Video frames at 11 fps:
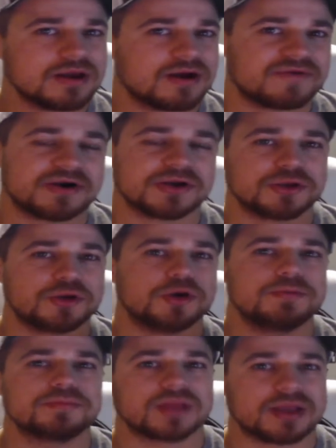a very
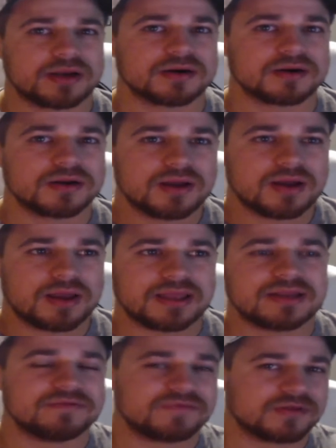good player
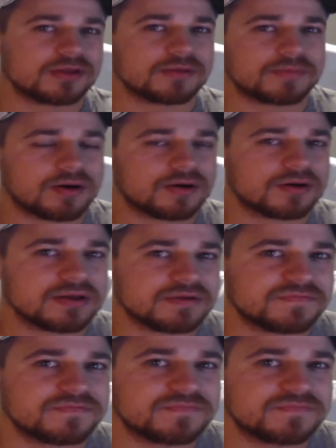in affiliate ball if